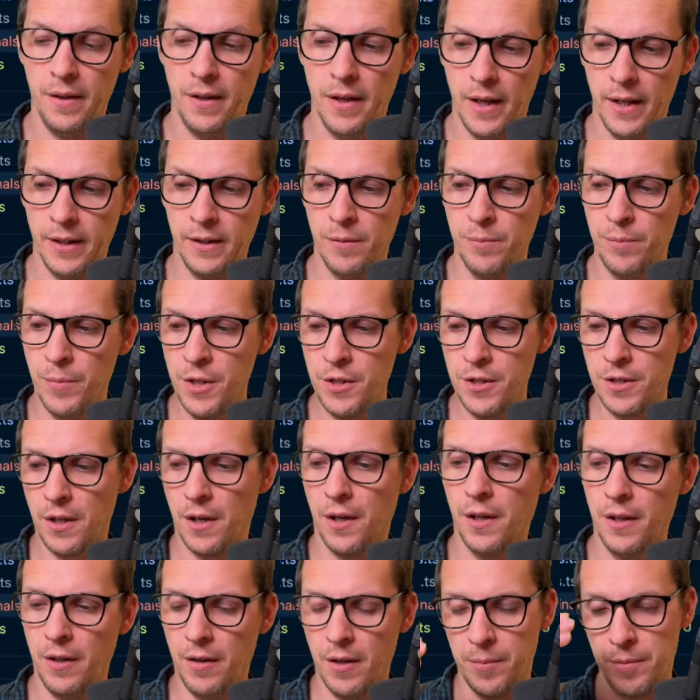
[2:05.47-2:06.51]
at a much
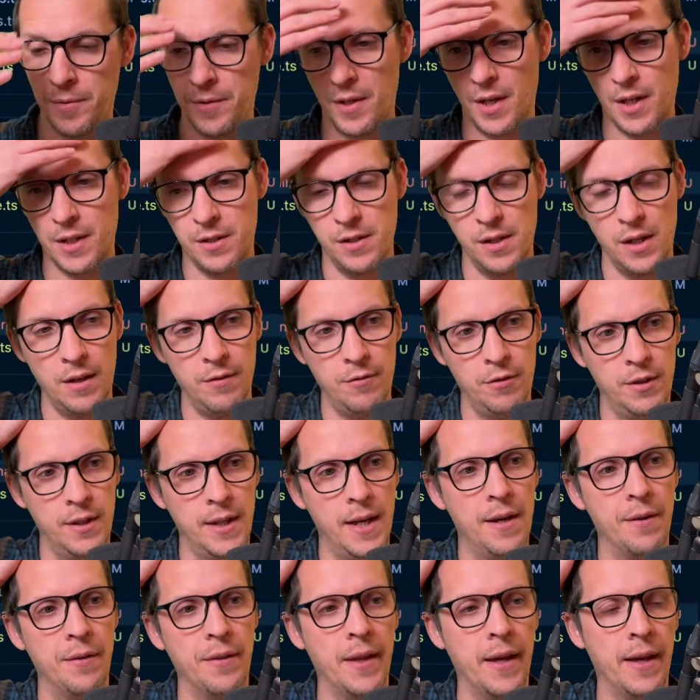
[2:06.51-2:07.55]
higher abstraction level
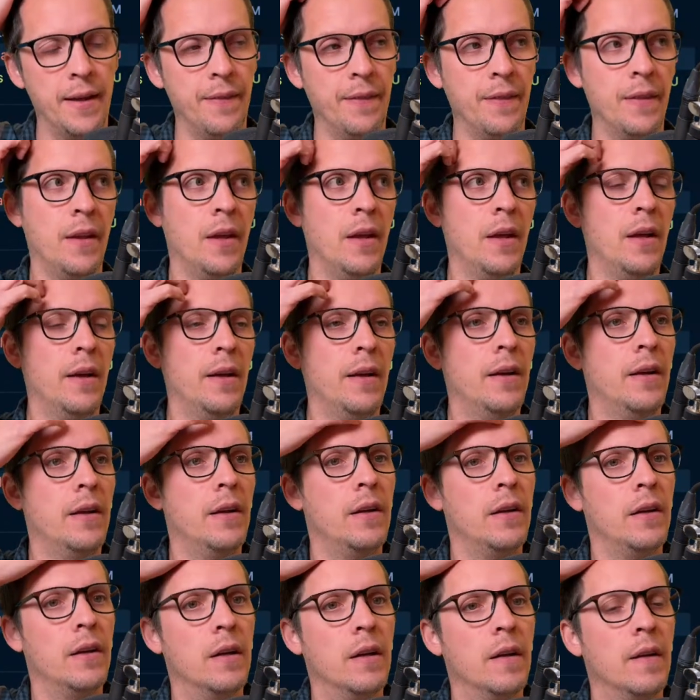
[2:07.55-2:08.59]
now
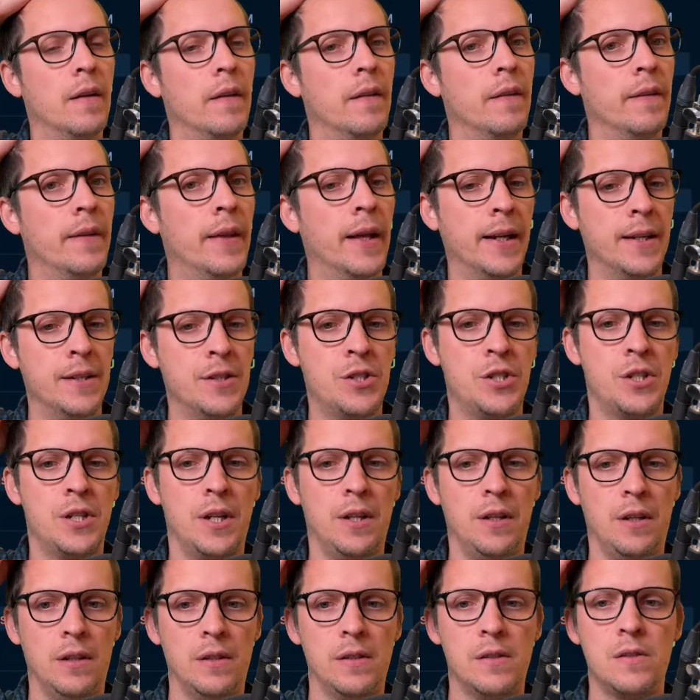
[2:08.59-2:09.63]
than
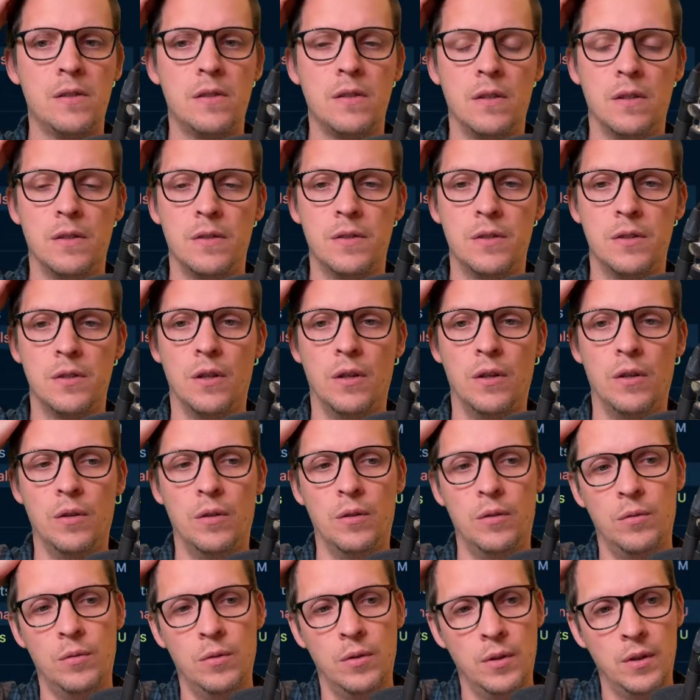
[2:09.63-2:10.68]
shells.
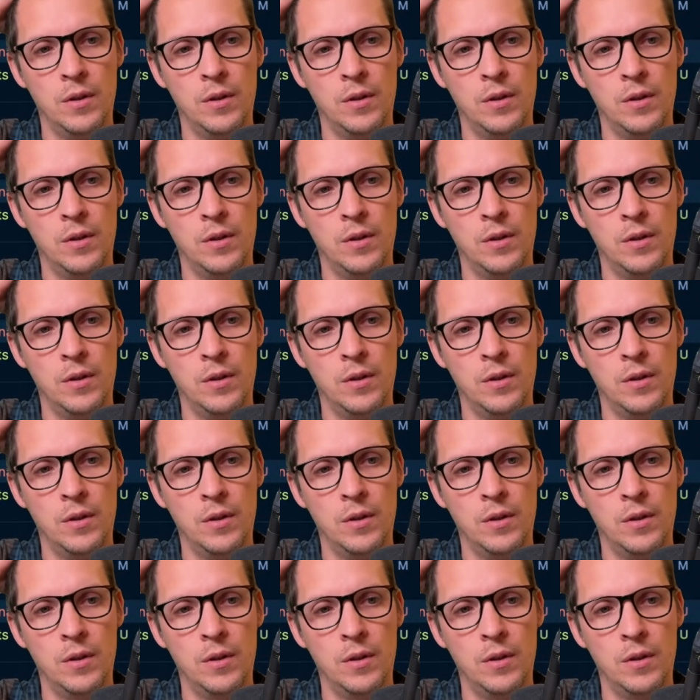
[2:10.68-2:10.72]
So